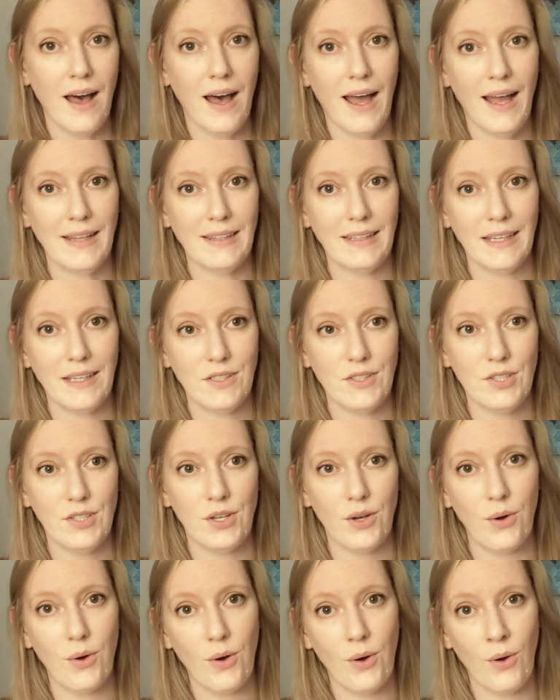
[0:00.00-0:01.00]
I like to
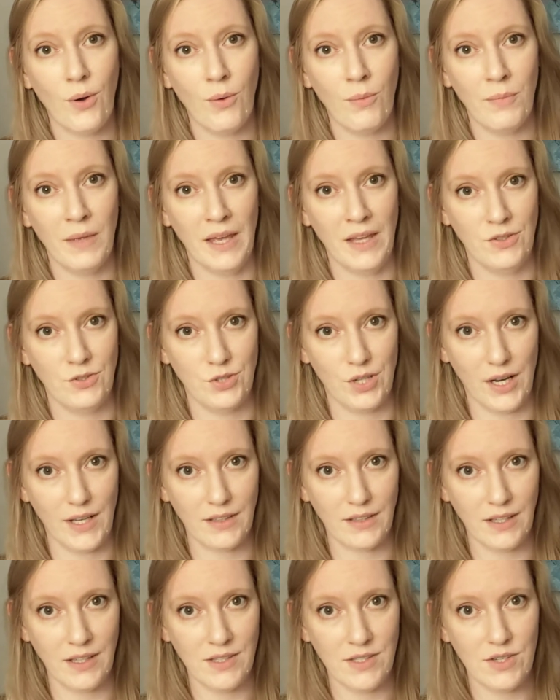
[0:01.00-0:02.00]
go home and try
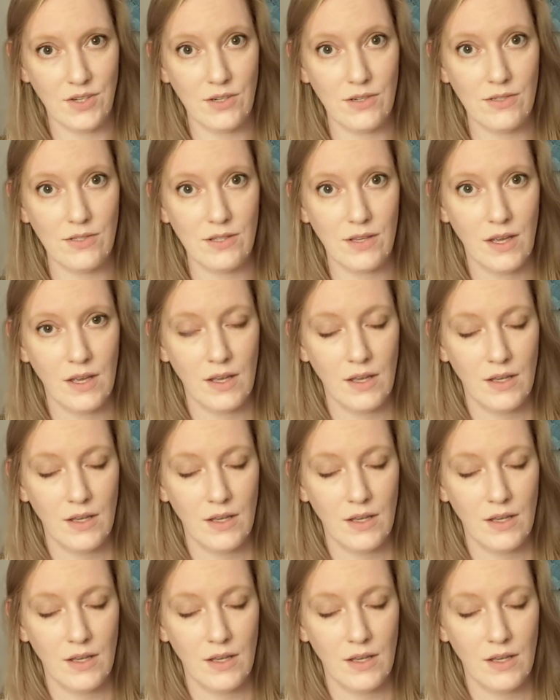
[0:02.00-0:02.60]
cleansers